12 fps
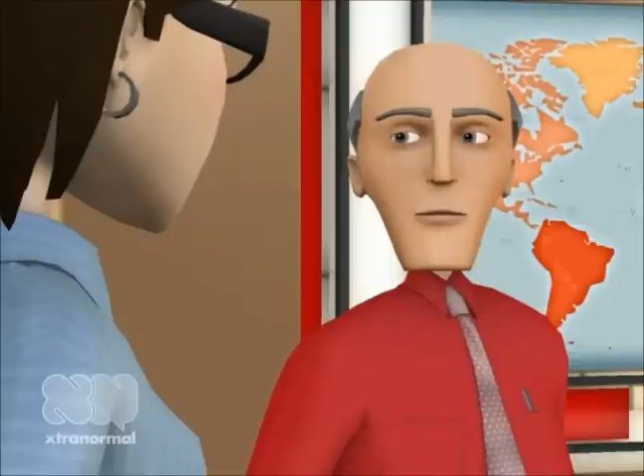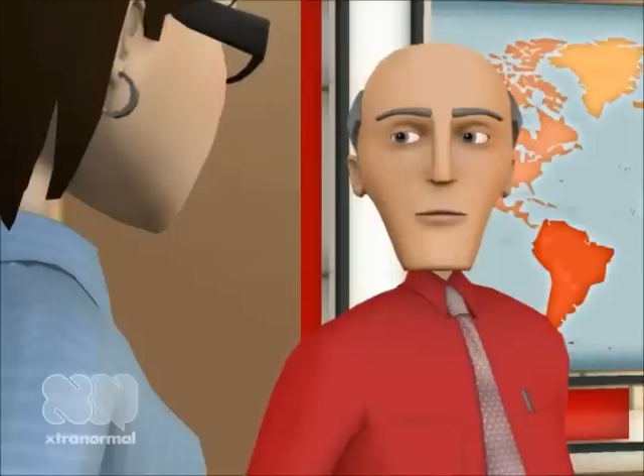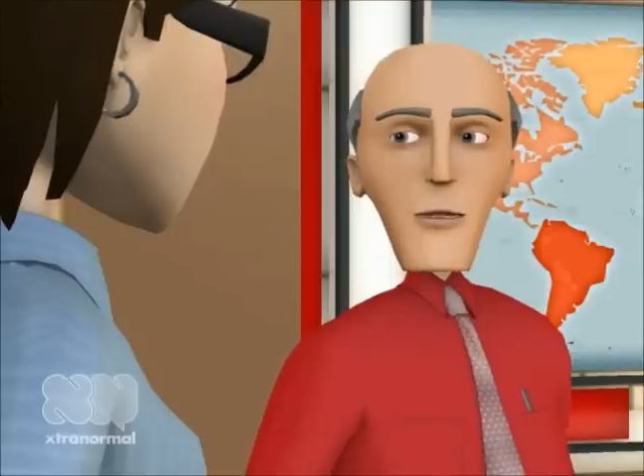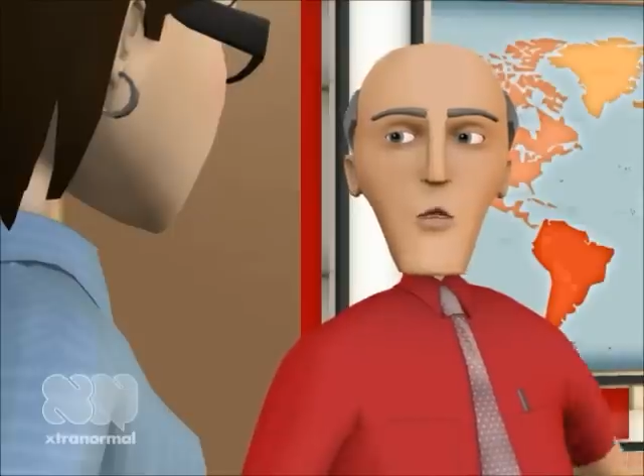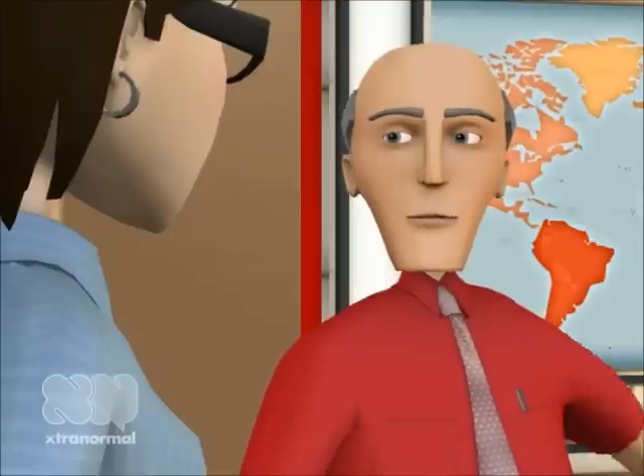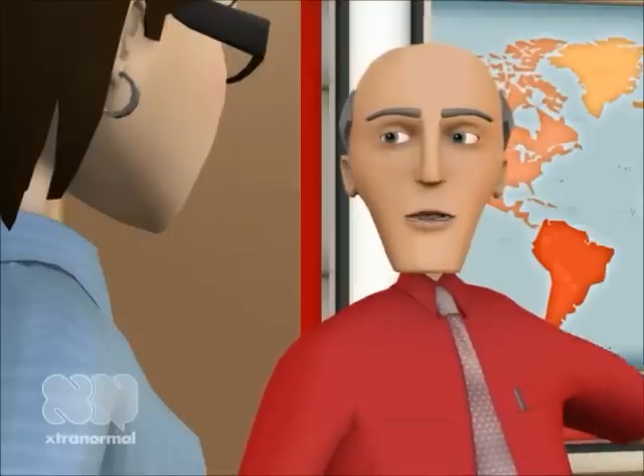
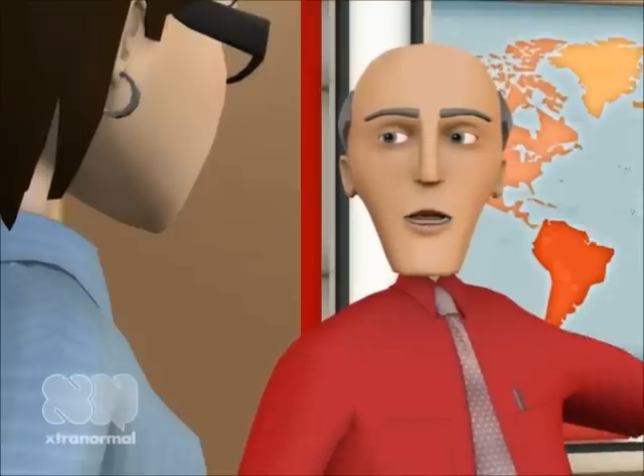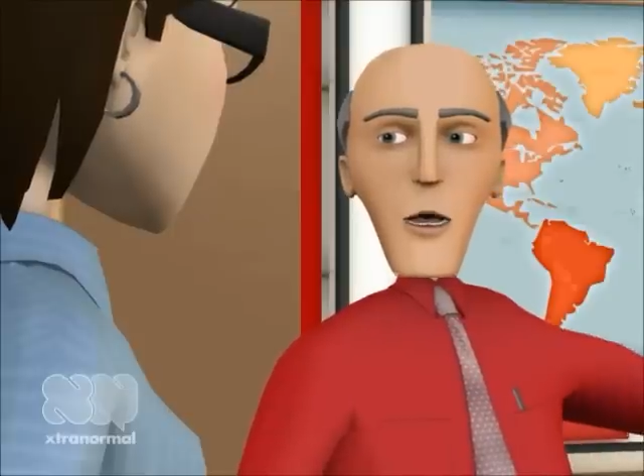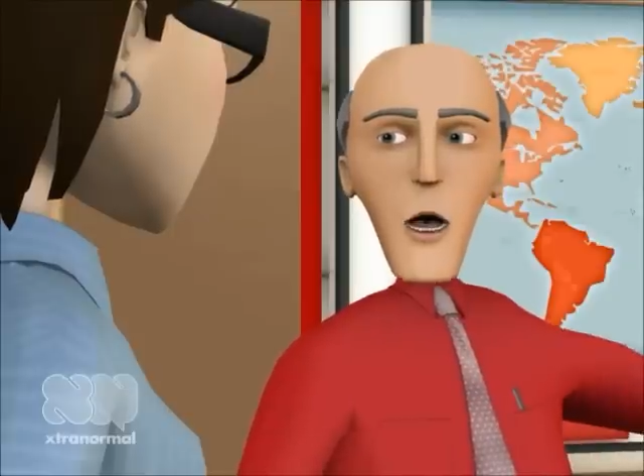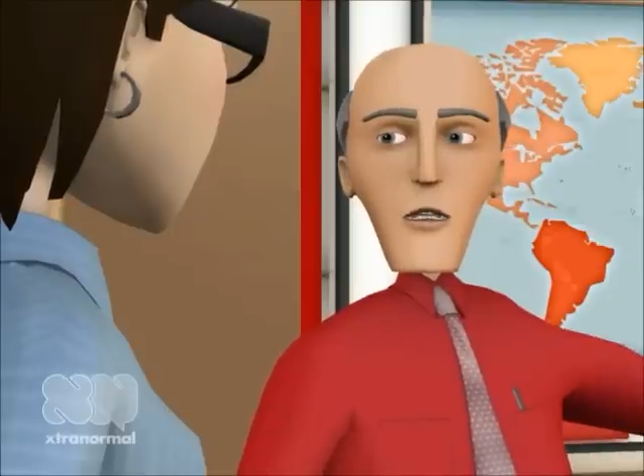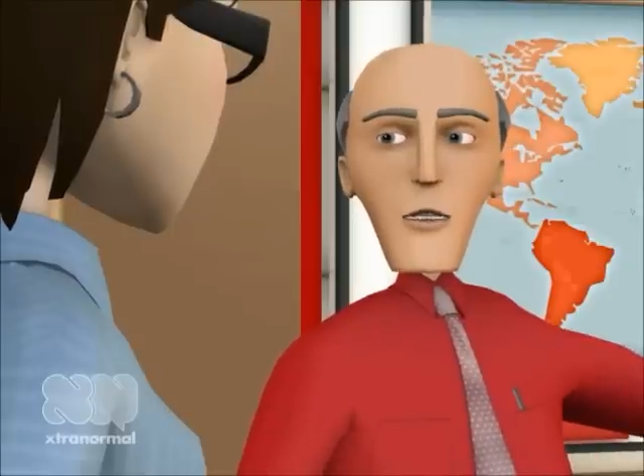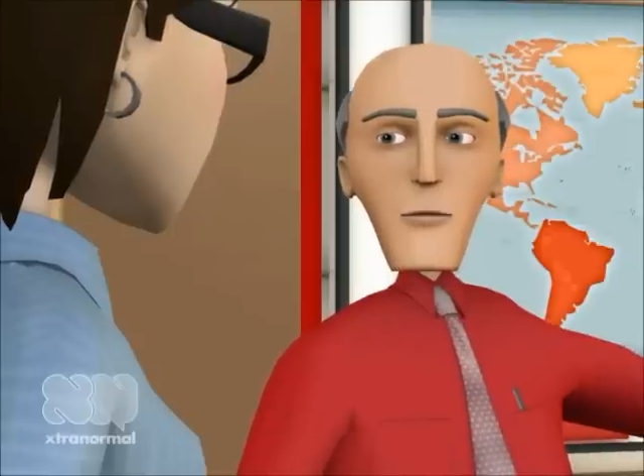You may
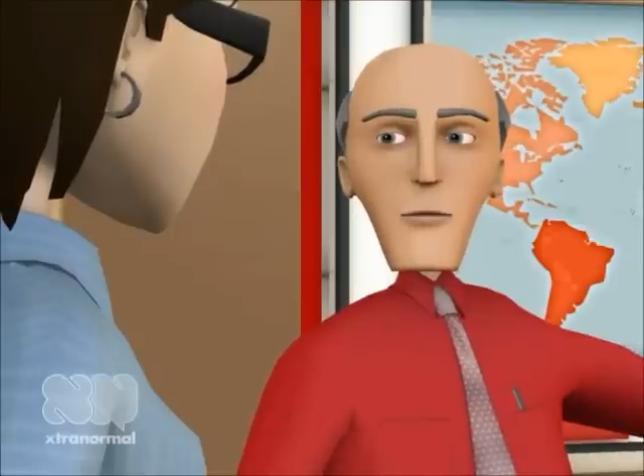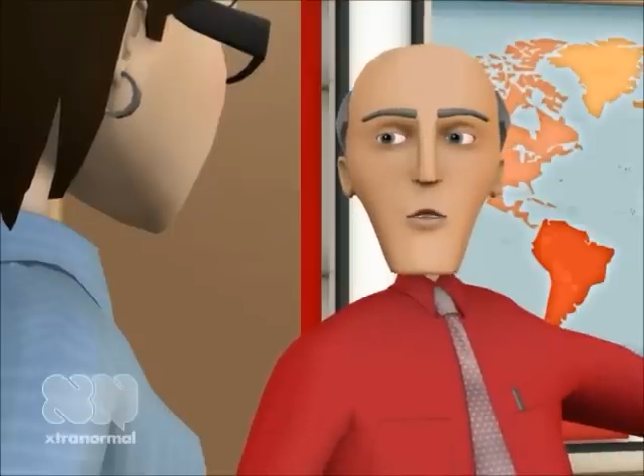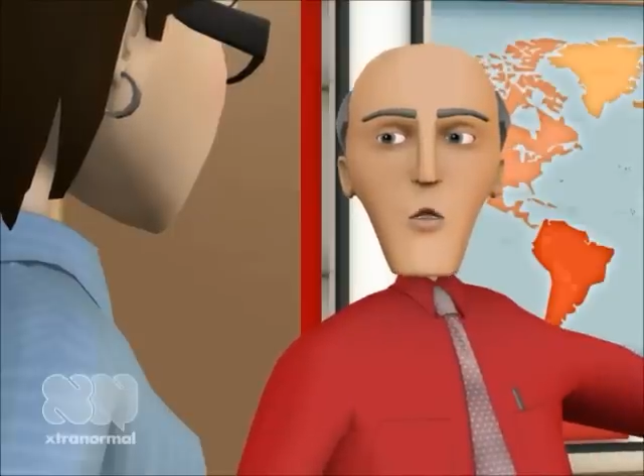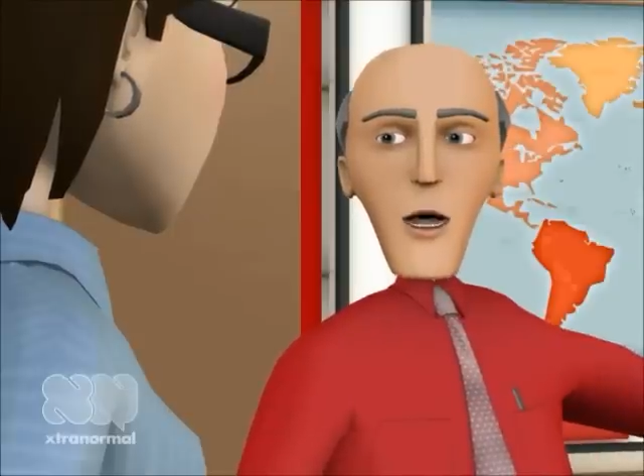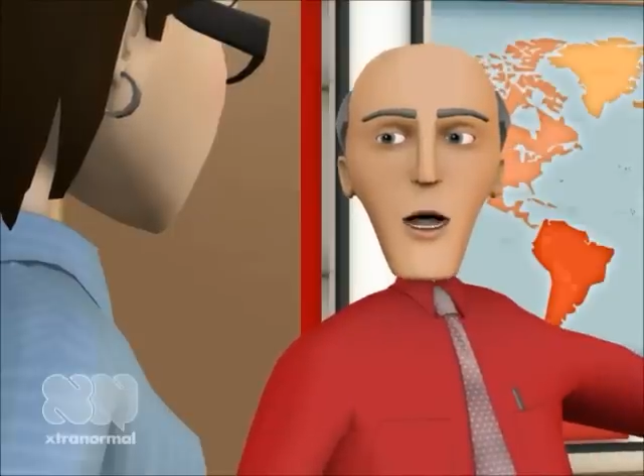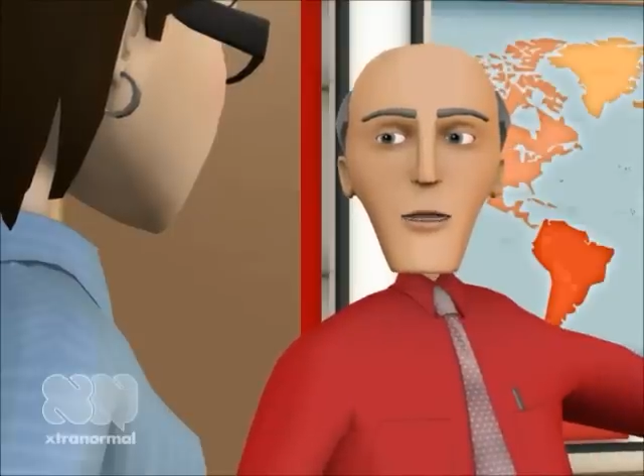ask,
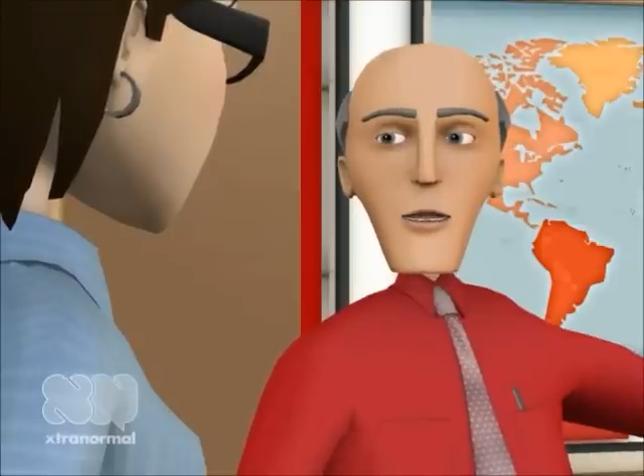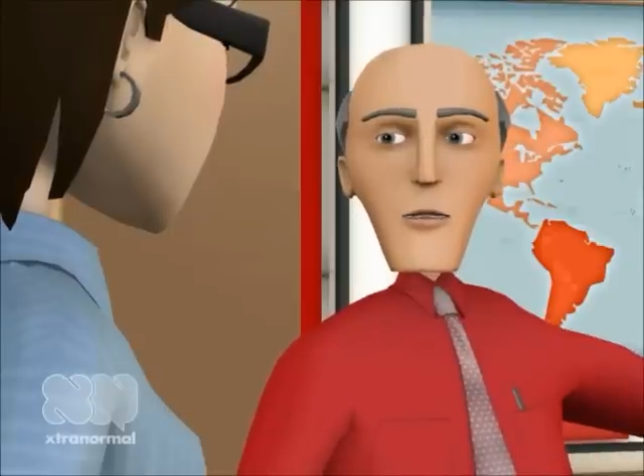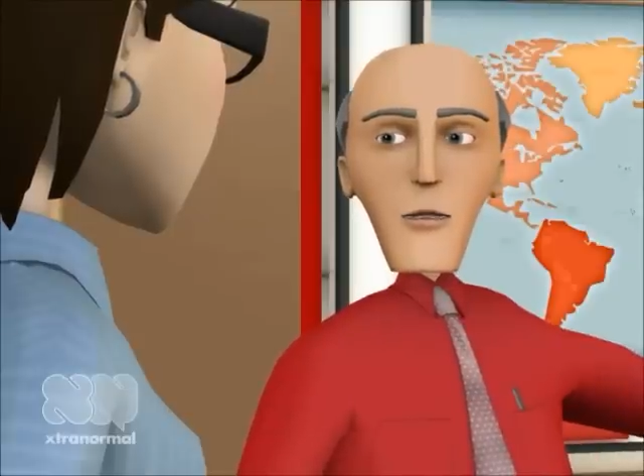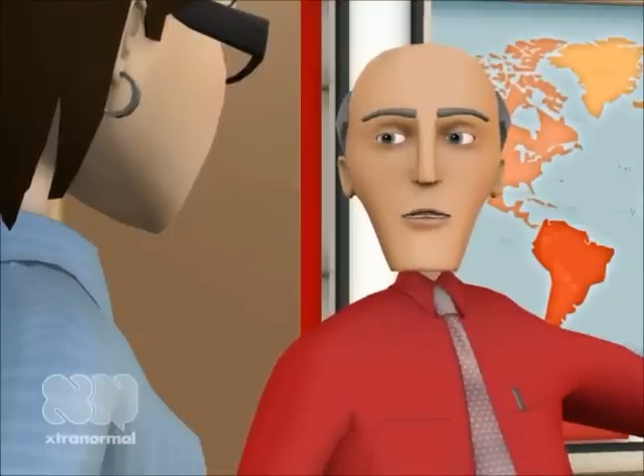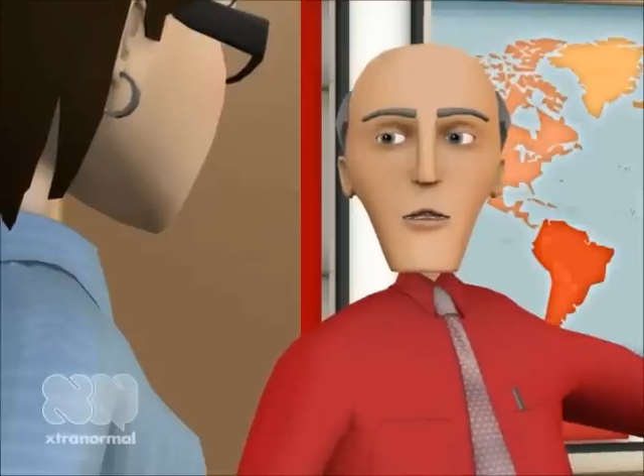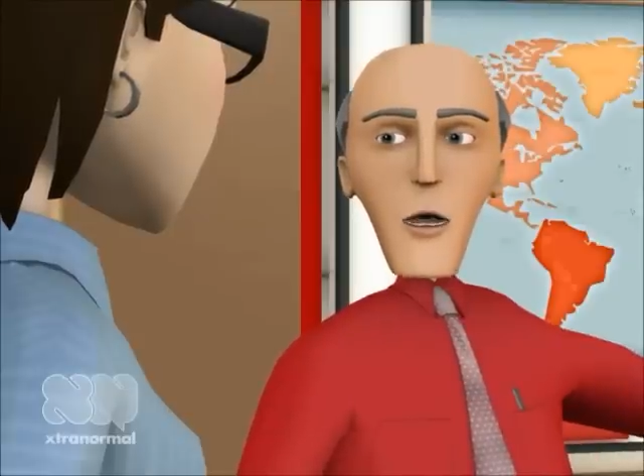why does
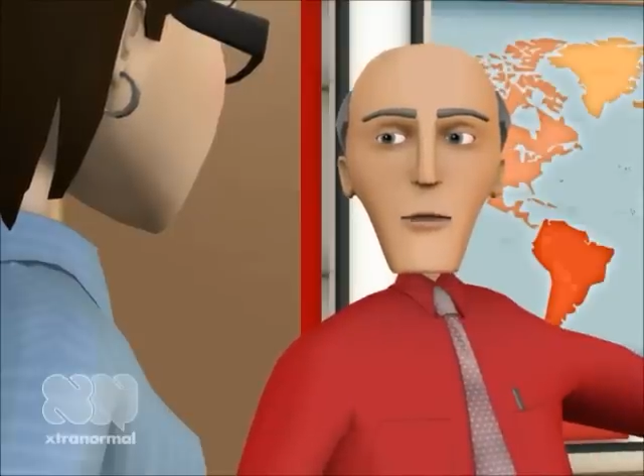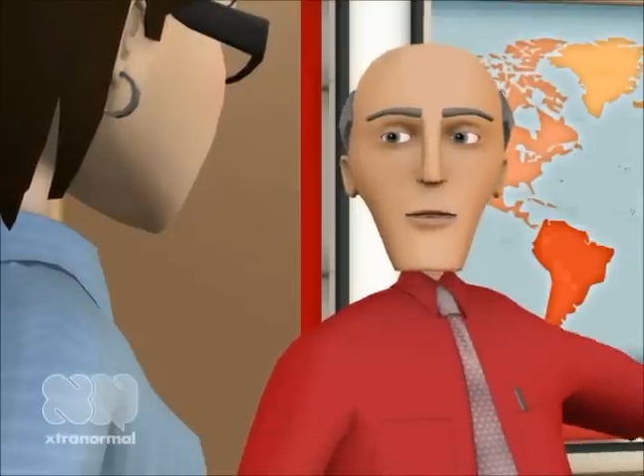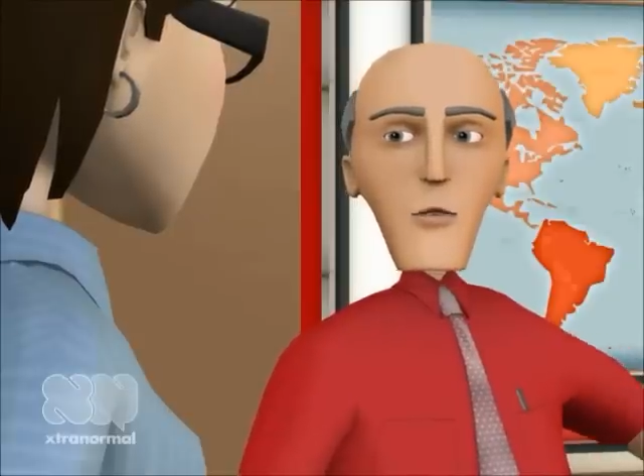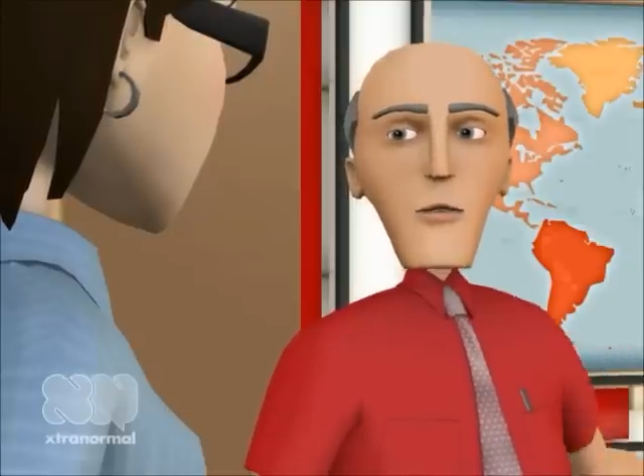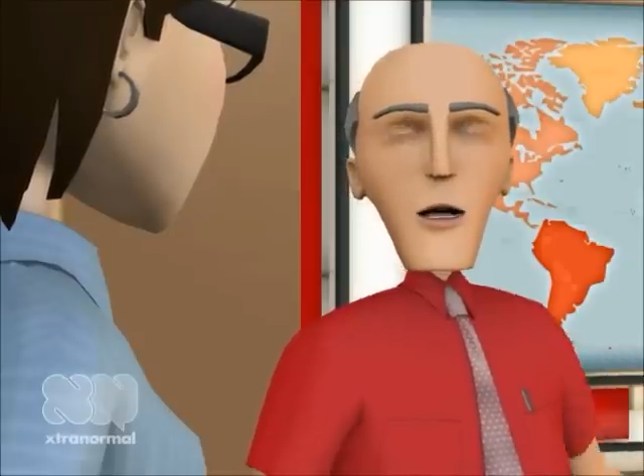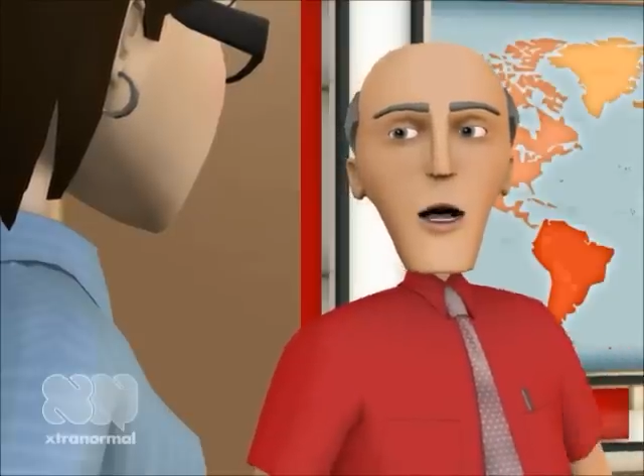this
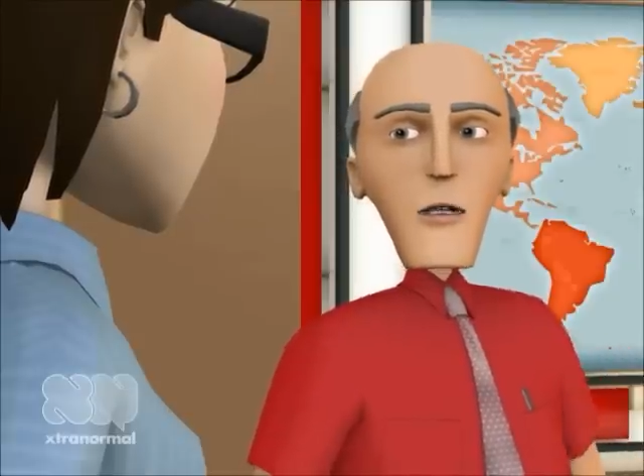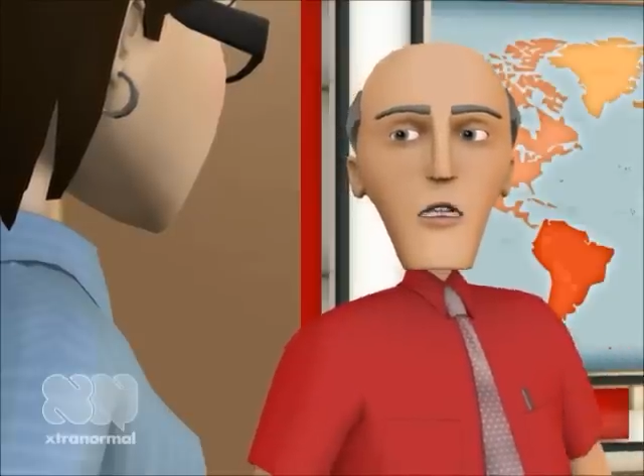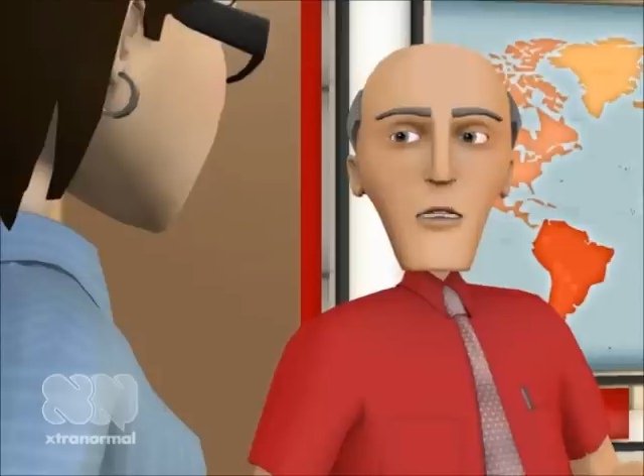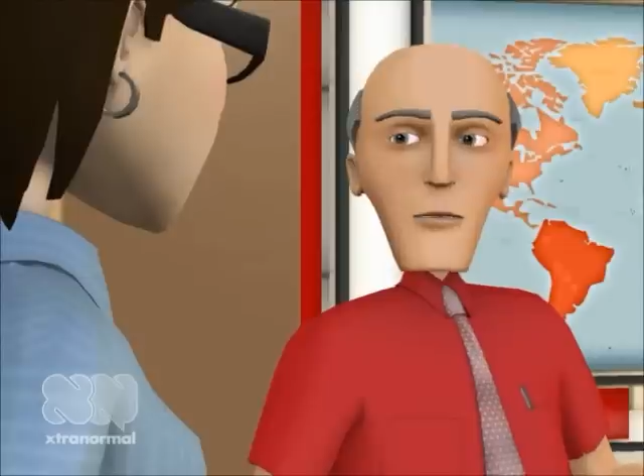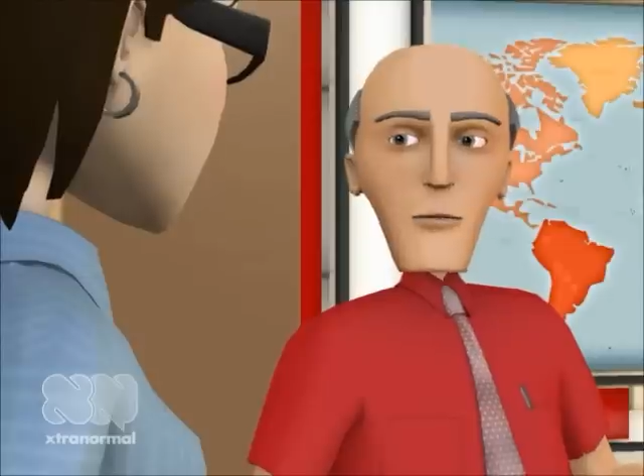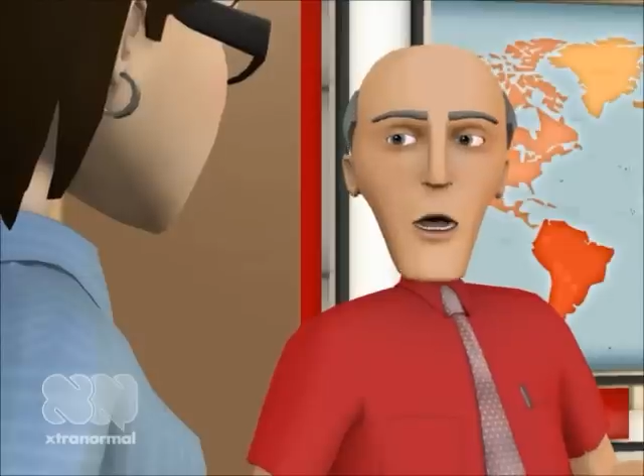happen with ice